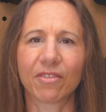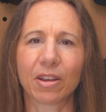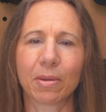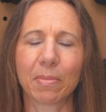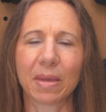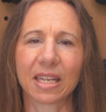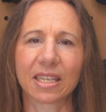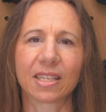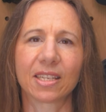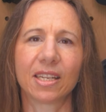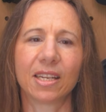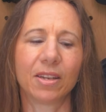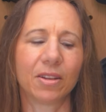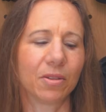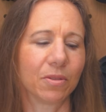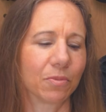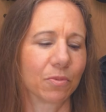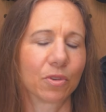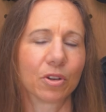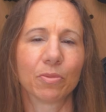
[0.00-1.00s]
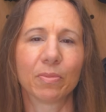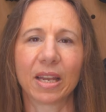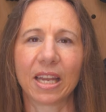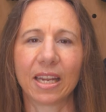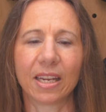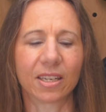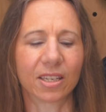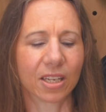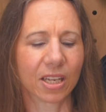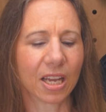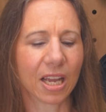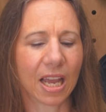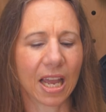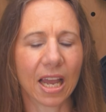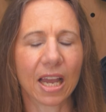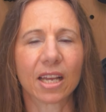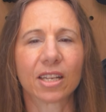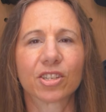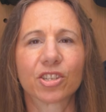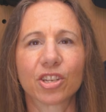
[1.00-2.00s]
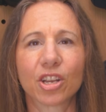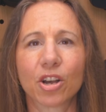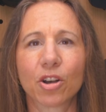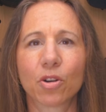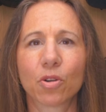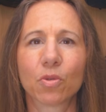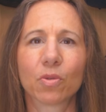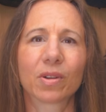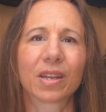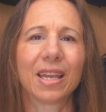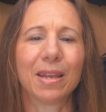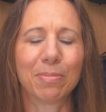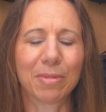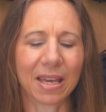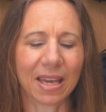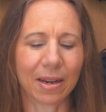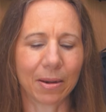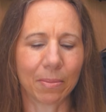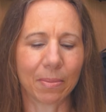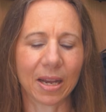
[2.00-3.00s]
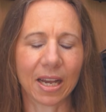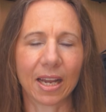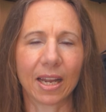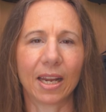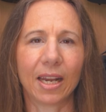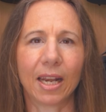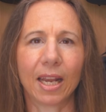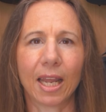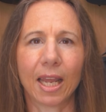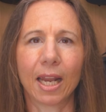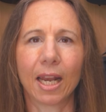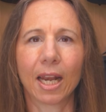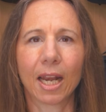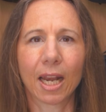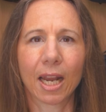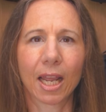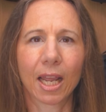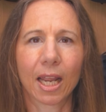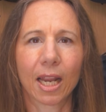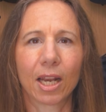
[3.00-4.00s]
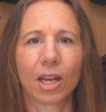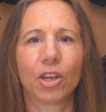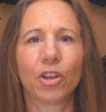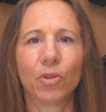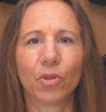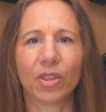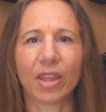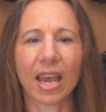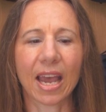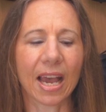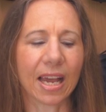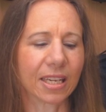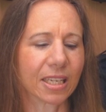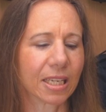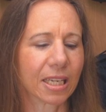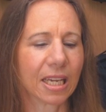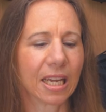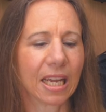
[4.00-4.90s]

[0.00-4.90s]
a messy roommate. So keep that in mind and do that